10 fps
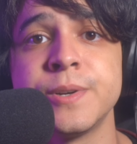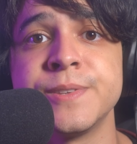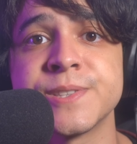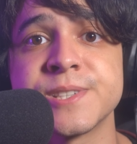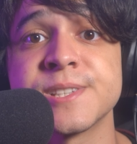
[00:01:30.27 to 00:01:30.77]
and
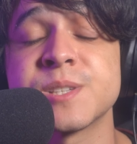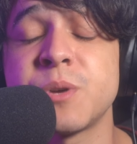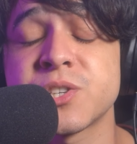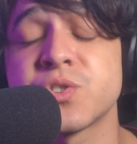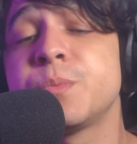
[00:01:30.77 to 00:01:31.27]
this is
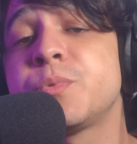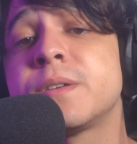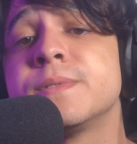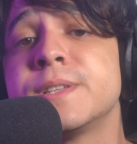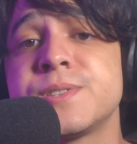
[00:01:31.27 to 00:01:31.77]
especially
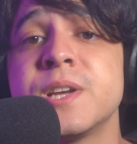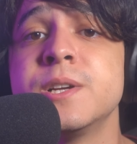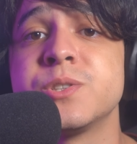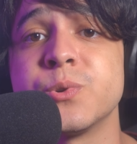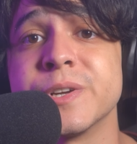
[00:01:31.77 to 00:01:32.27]
prevalent
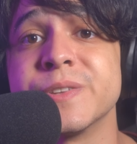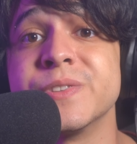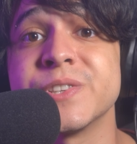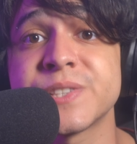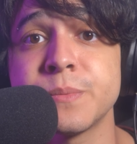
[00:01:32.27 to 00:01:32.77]
during
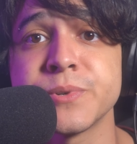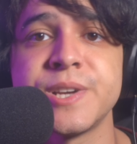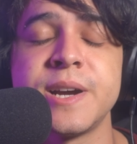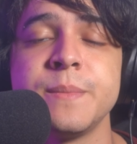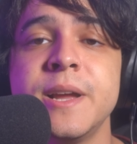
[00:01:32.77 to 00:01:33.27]
the
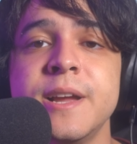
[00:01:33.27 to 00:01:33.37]
summertime.